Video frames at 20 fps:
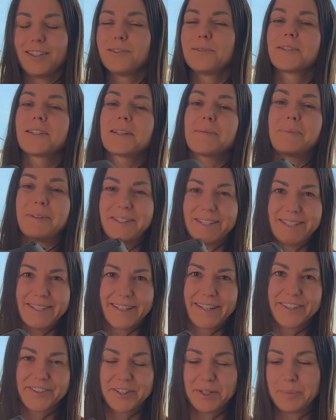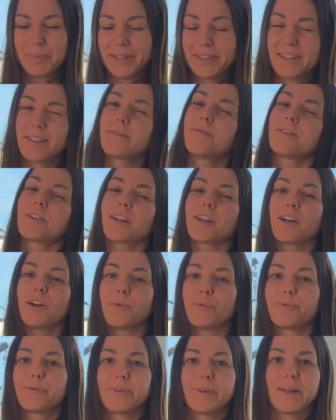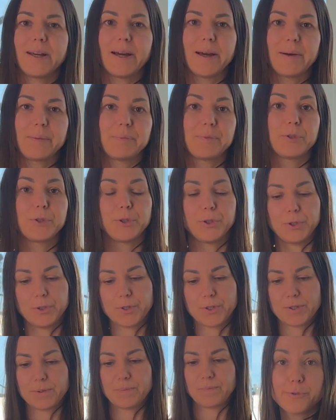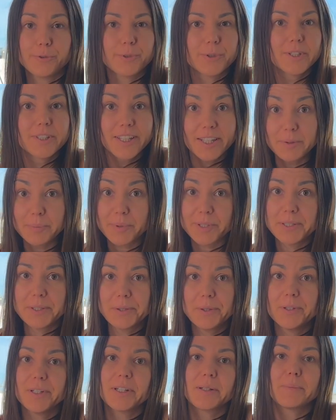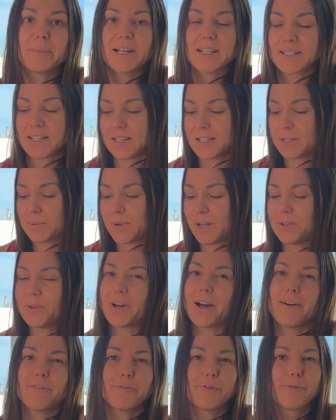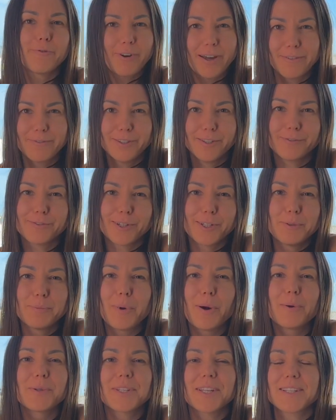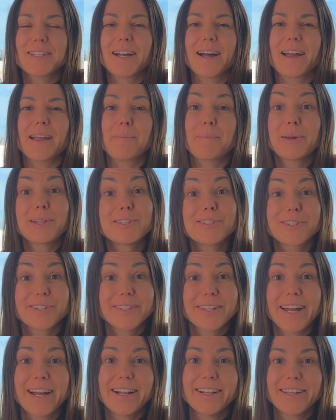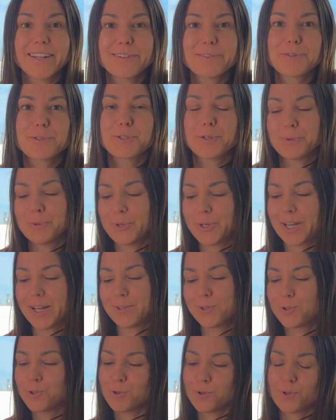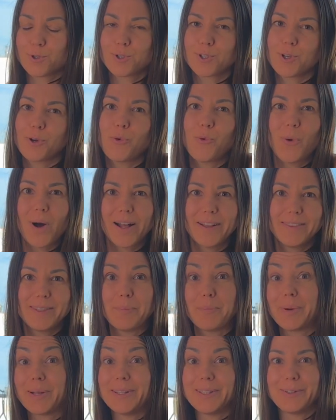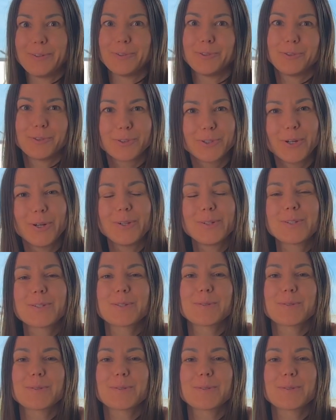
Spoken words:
looks a bit scary, but it's very comfy to use. For that particular mask as well, you have 5 different modes, as I mentioned earlier, so you can choose one depending on your goals.